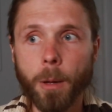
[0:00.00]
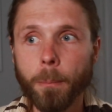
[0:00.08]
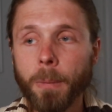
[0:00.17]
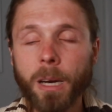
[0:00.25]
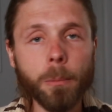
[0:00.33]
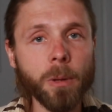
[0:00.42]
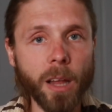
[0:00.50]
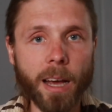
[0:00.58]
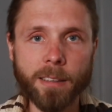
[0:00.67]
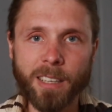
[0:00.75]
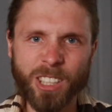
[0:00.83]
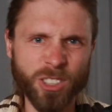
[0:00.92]

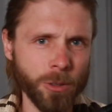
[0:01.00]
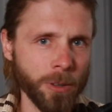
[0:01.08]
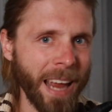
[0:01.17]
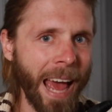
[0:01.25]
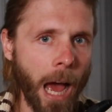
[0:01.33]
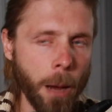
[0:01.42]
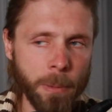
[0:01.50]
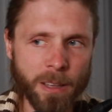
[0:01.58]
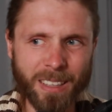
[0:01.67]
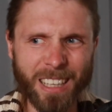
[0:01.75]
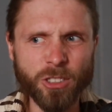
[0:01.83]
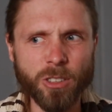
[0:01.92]
minimalizing certain habits
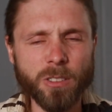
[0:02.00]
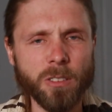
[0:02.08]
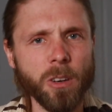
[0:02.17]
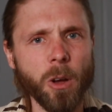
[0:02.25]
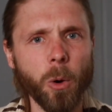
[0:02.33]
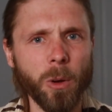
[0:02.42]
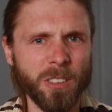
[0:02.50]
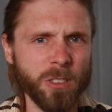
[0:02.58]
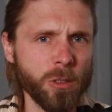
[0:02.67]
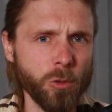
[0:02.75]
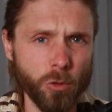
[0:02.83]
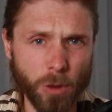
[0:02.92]
I just know is
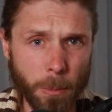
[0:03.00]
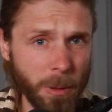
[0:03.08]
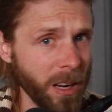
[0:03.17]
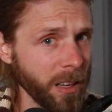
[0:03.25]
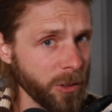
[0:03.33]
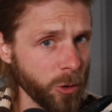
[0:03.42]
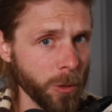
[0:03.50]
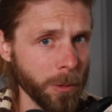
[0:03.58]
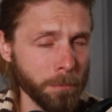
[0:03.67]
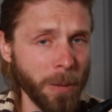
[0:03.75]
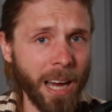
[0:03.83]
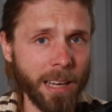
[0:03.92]
contributing to
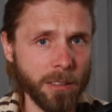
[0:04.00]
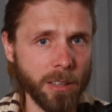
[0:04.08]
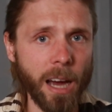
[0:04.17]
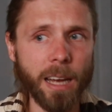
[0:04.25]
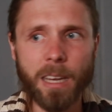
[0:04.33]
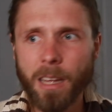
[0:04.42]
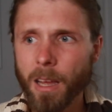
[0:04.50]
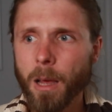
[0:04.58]
my anxiety,